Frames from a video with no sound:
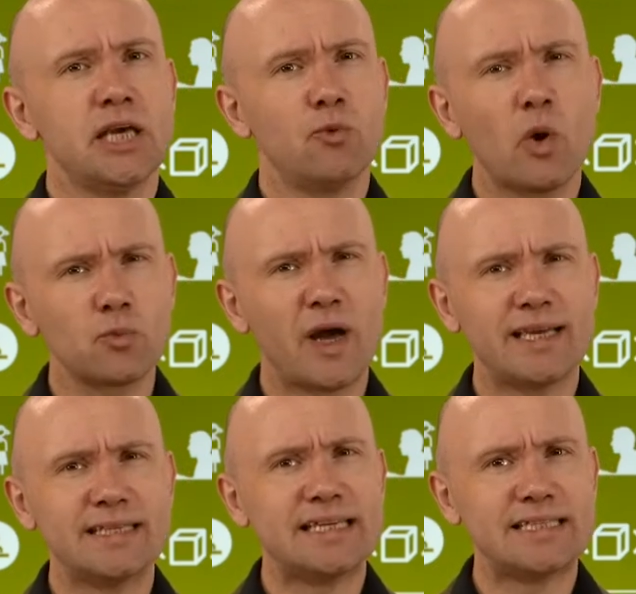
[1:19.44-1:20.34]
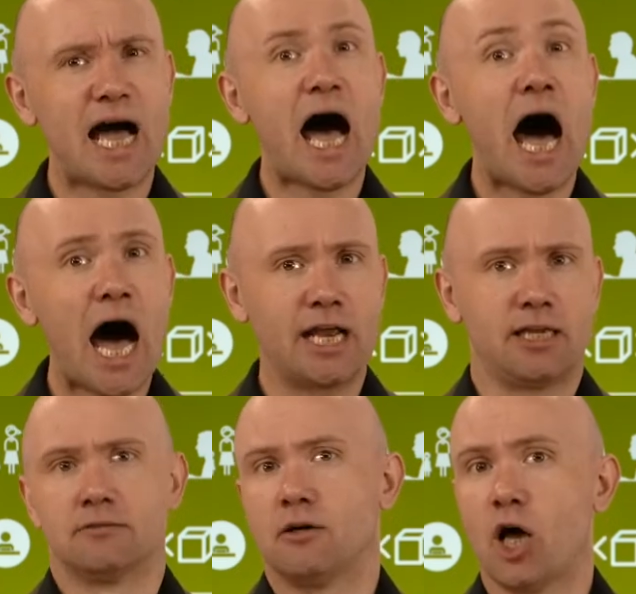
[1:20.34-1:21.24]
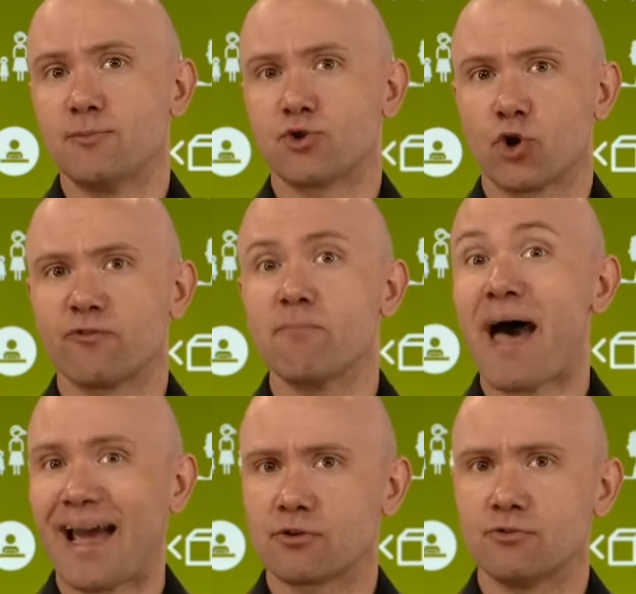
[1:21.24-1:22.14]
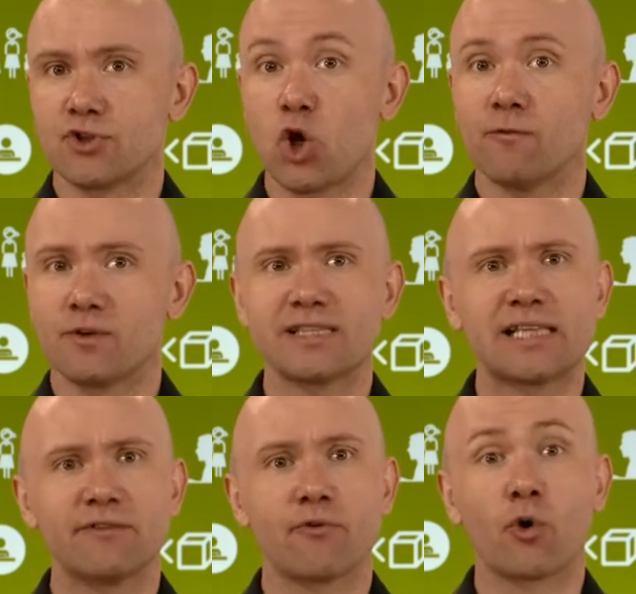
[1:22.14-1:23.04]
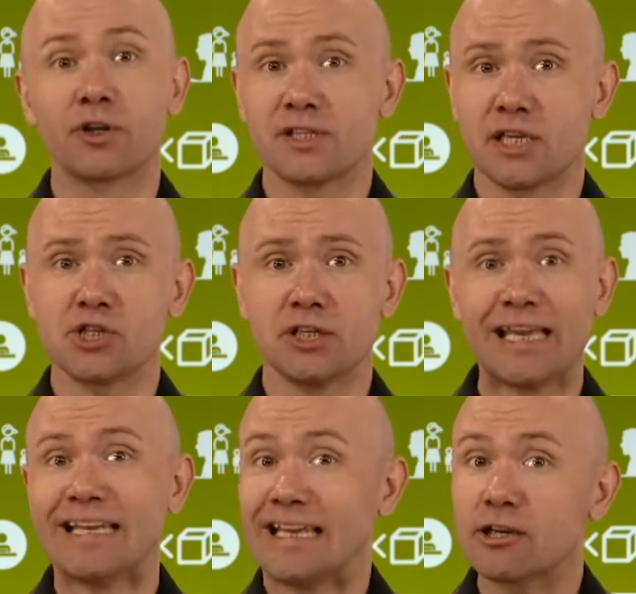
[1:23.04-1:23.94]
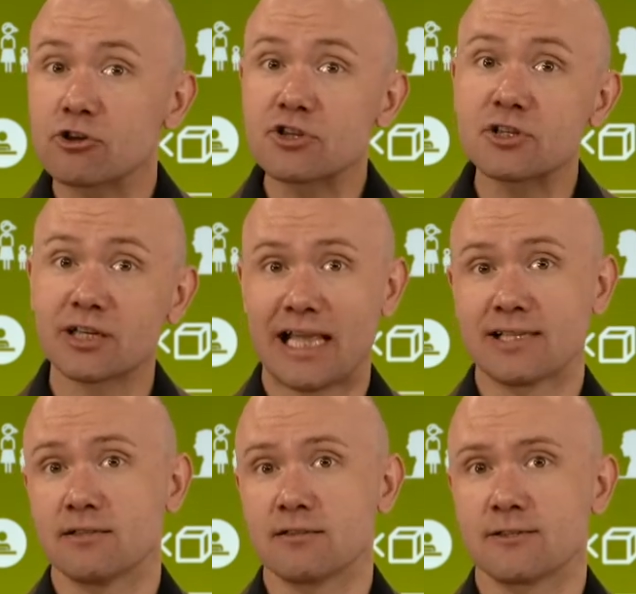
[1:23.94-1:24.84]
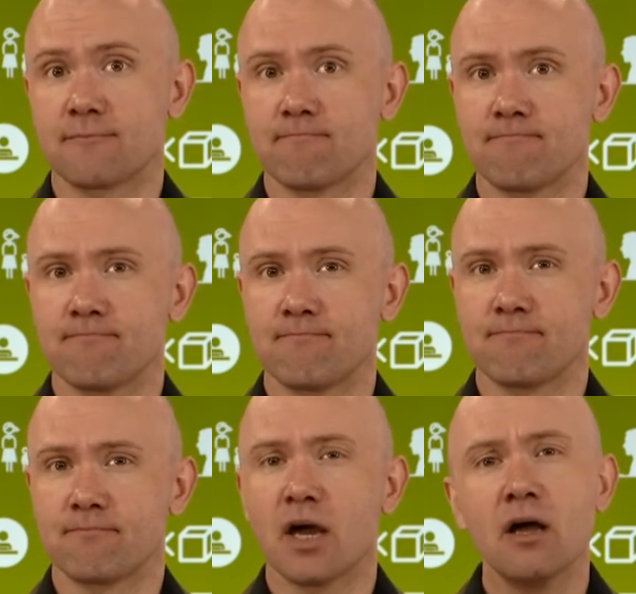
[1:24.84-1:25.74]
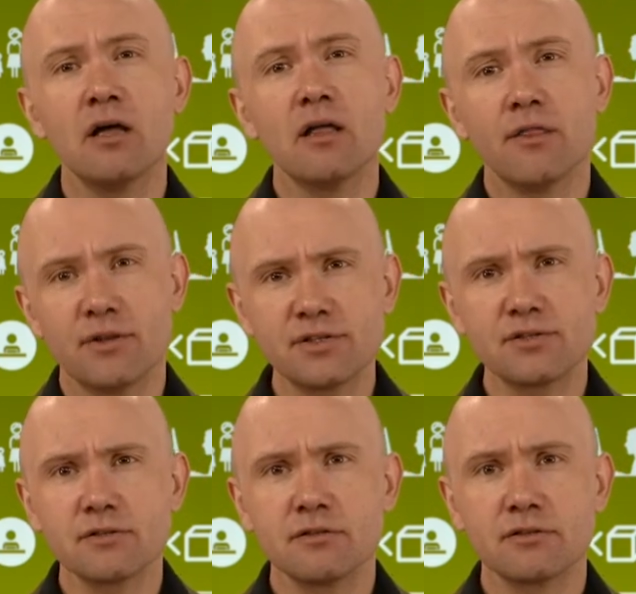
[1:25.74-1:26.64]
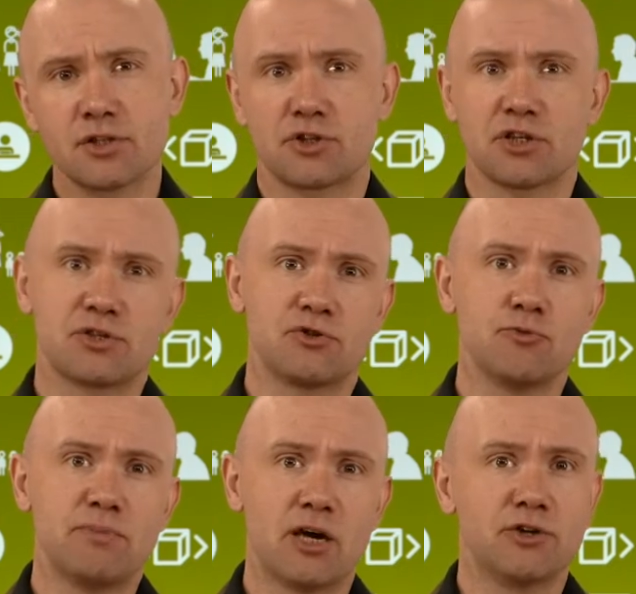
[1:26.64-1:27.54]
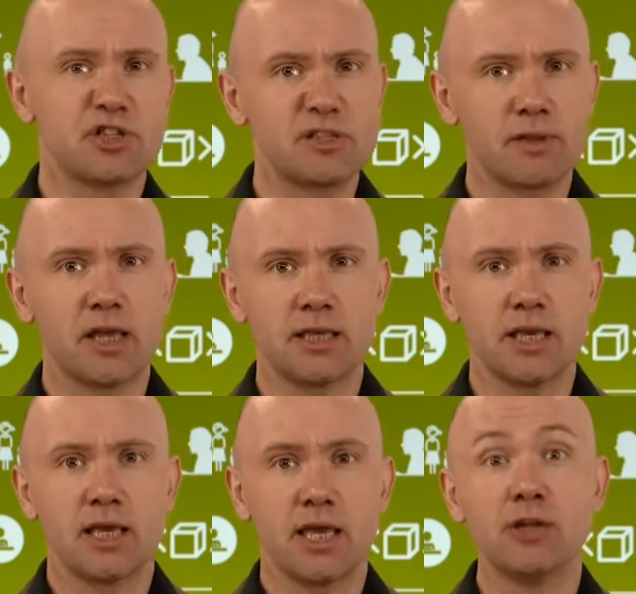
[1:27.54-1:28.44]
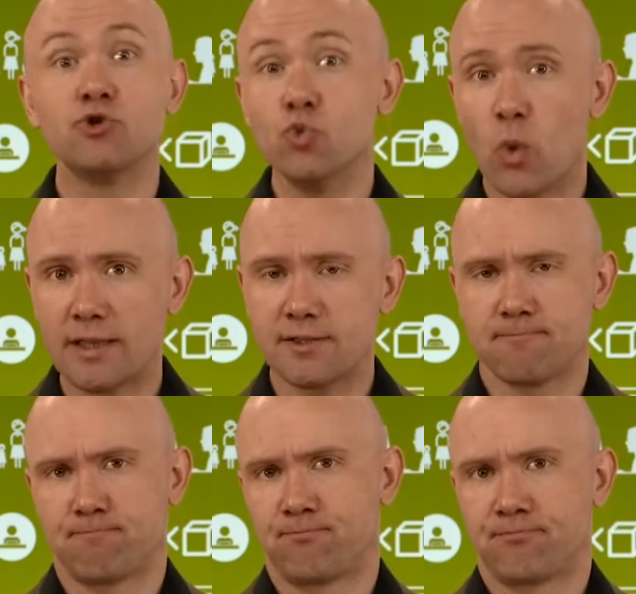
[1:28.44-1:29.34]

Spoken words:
In what way did I observe patterns of self-organization in Inger's classes? This suggested to be on display in 2 ways.